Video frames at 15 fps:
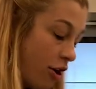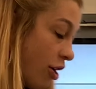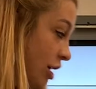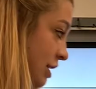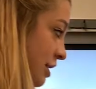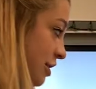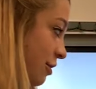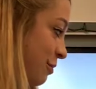
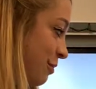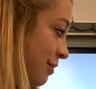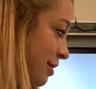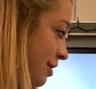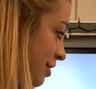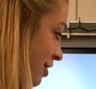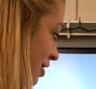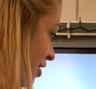Awesome.
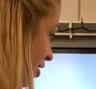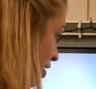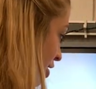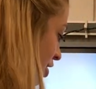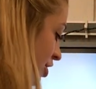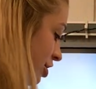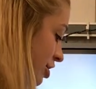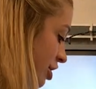
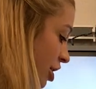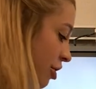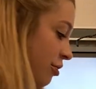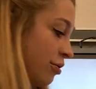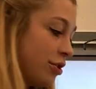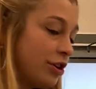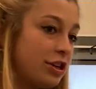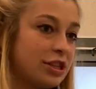
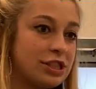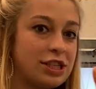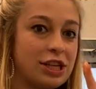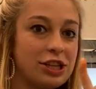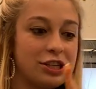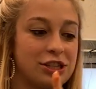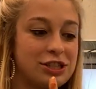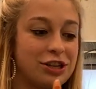So you can see
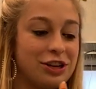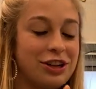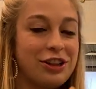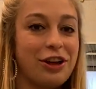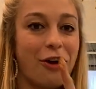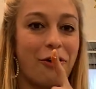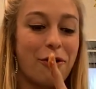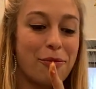there's still a
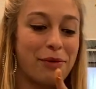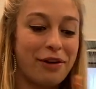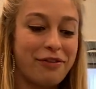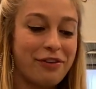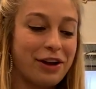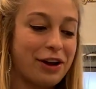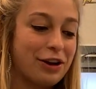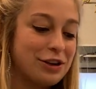little on my
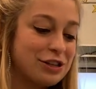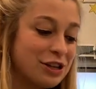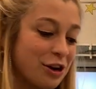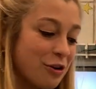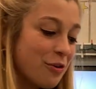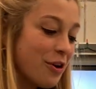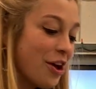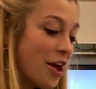finger.
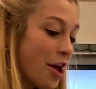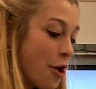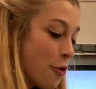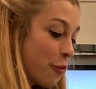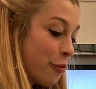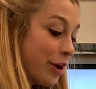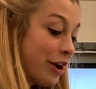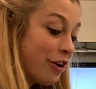So
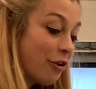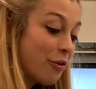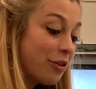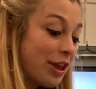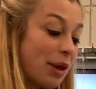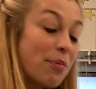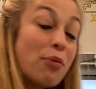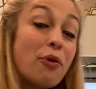we're
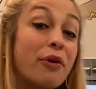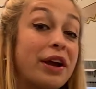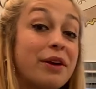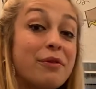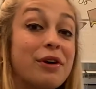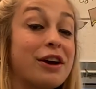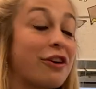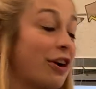only
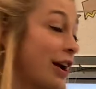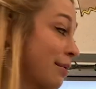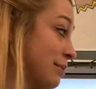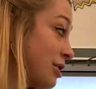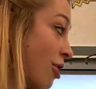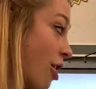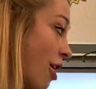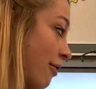0.1 grams
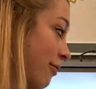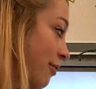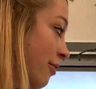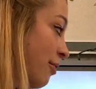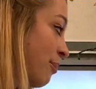off.